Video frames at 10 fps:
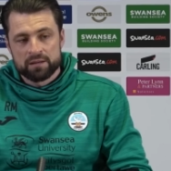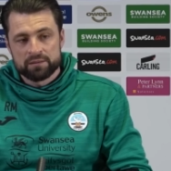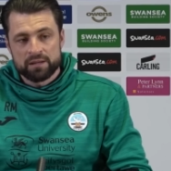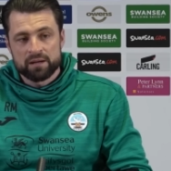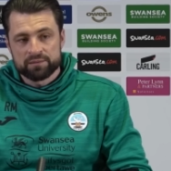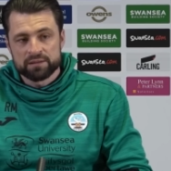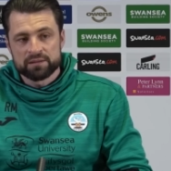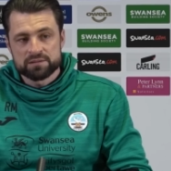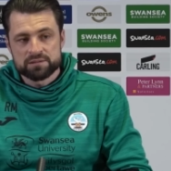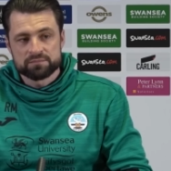yeah, I think
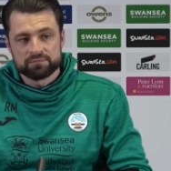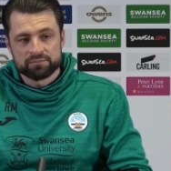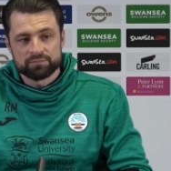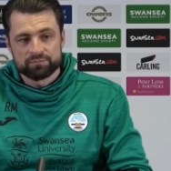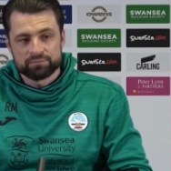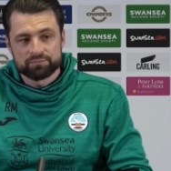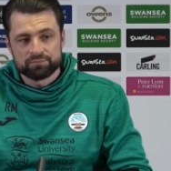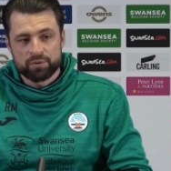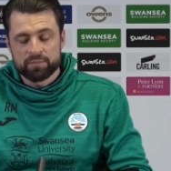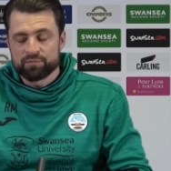it's
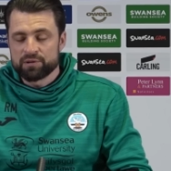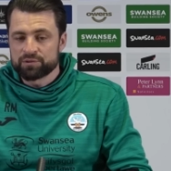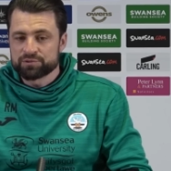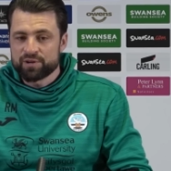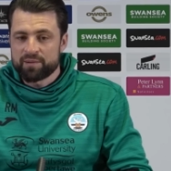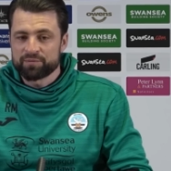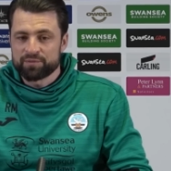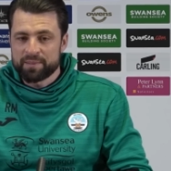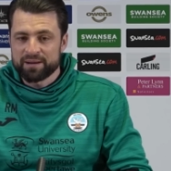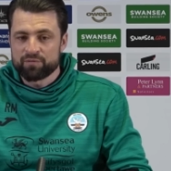probably a really good time off
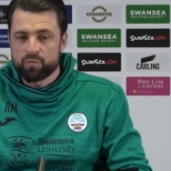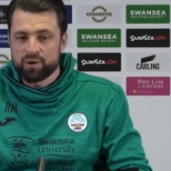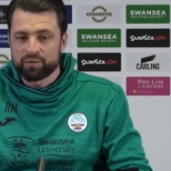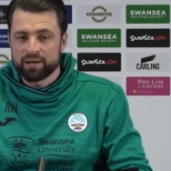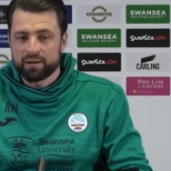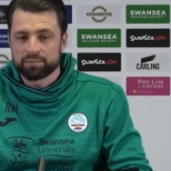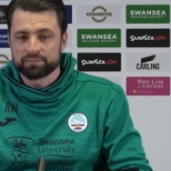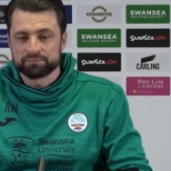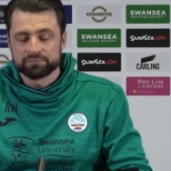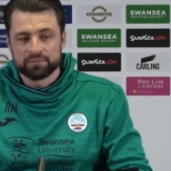the back of a World Cup.
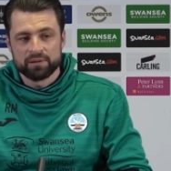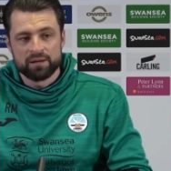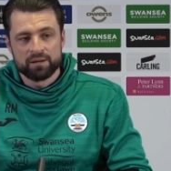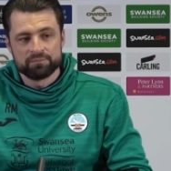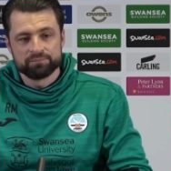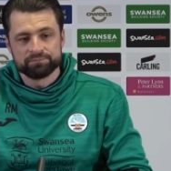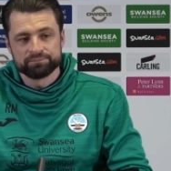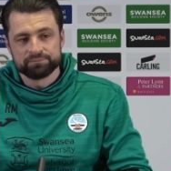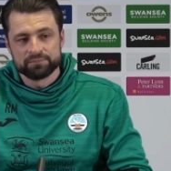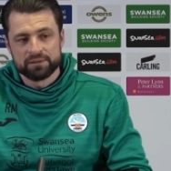Um,
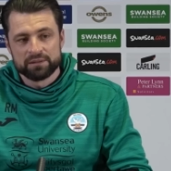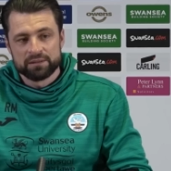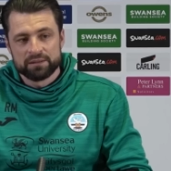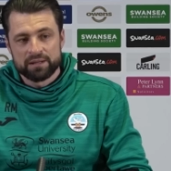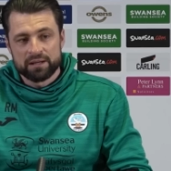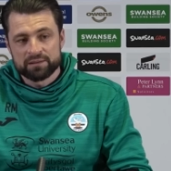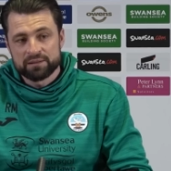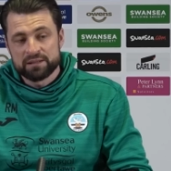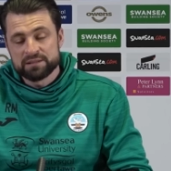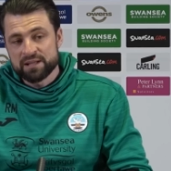and I
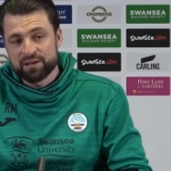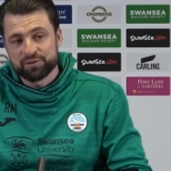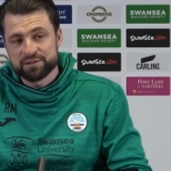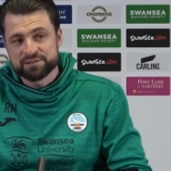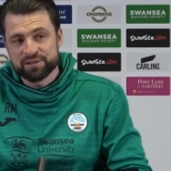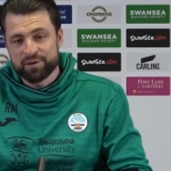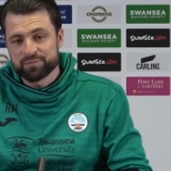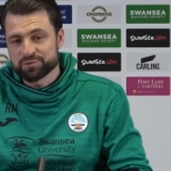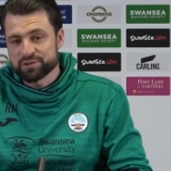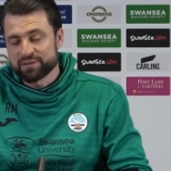think he's done it on his
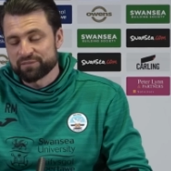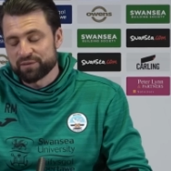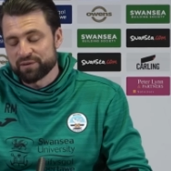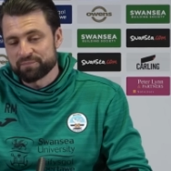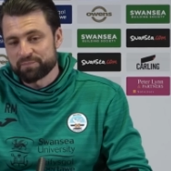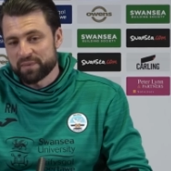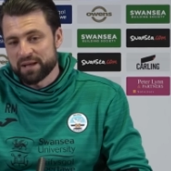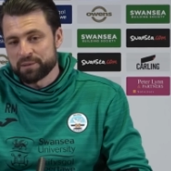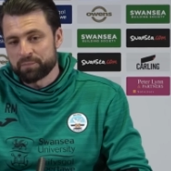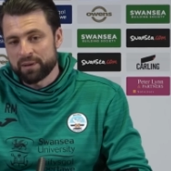terms, which I think for
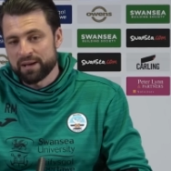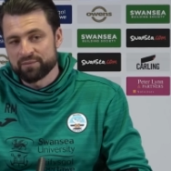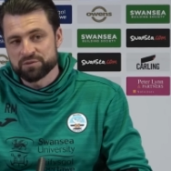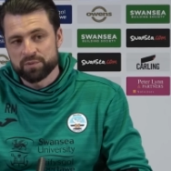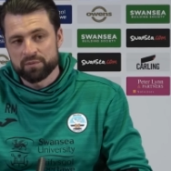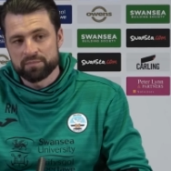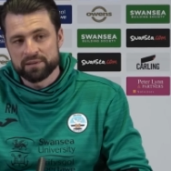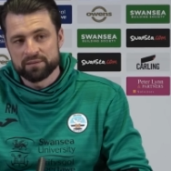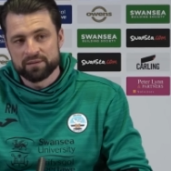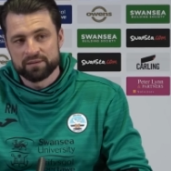any player is
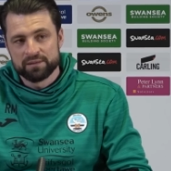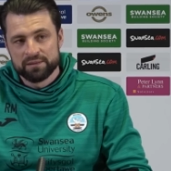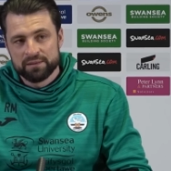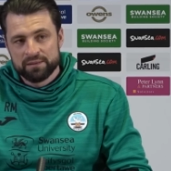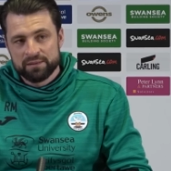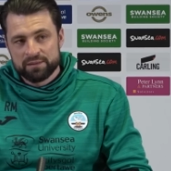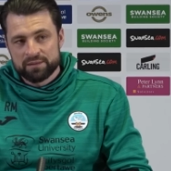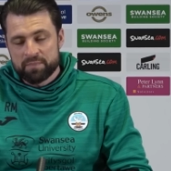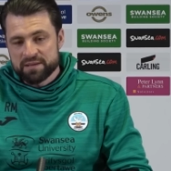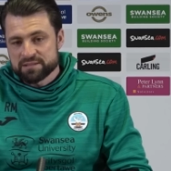probably the
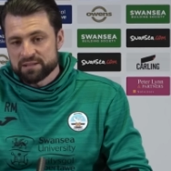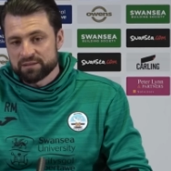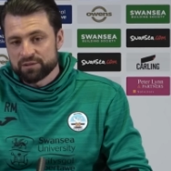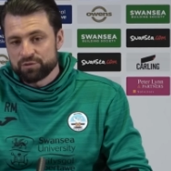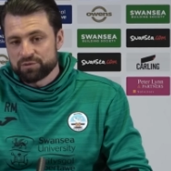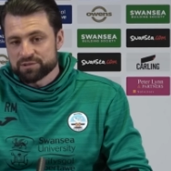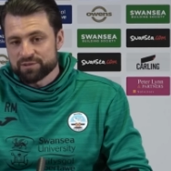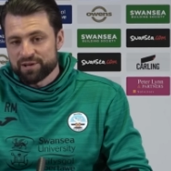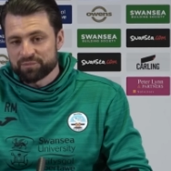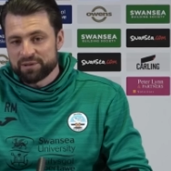the best thing that you
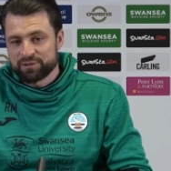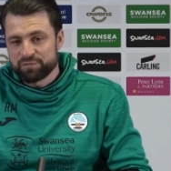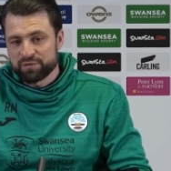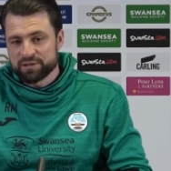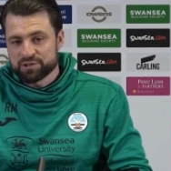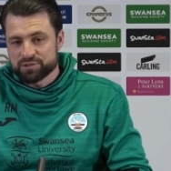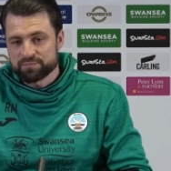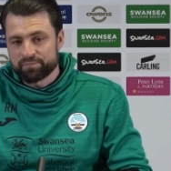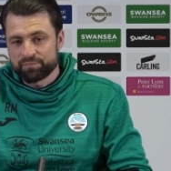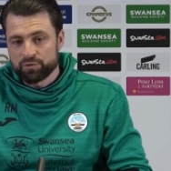decide when you finish
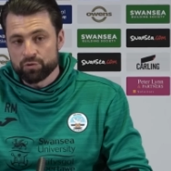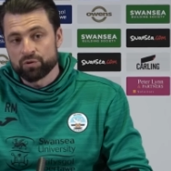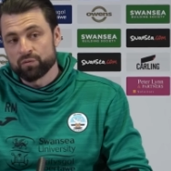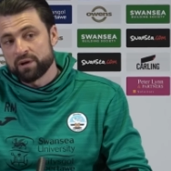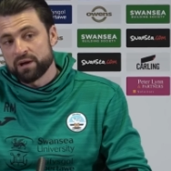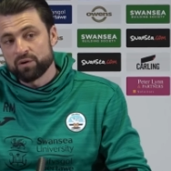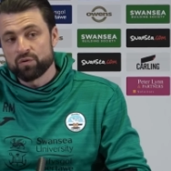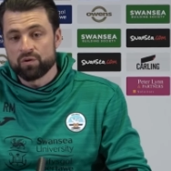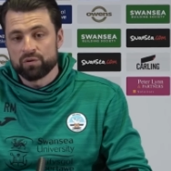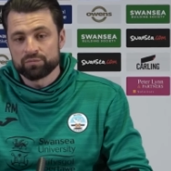your career
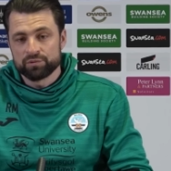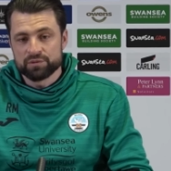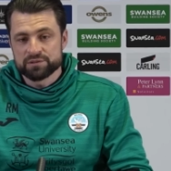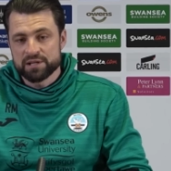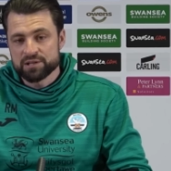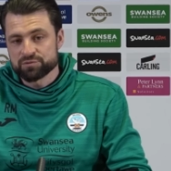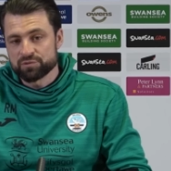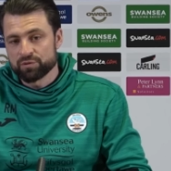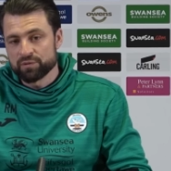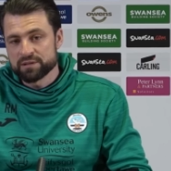or your international
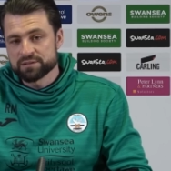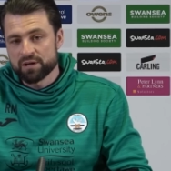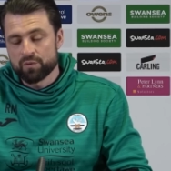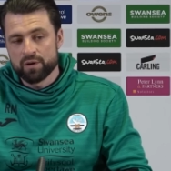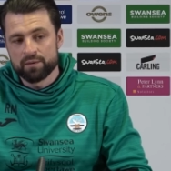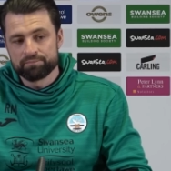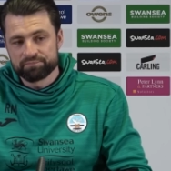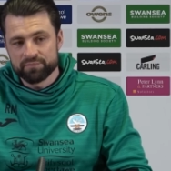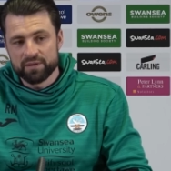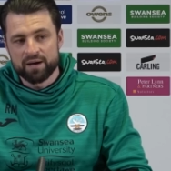career. So um,
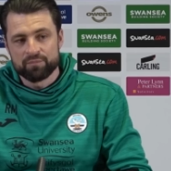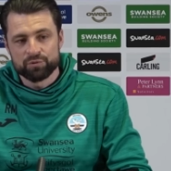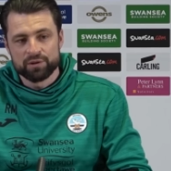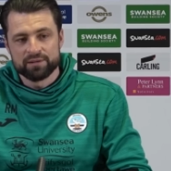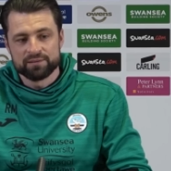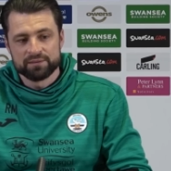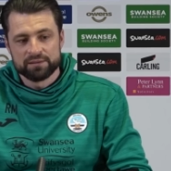yeah, I'm really,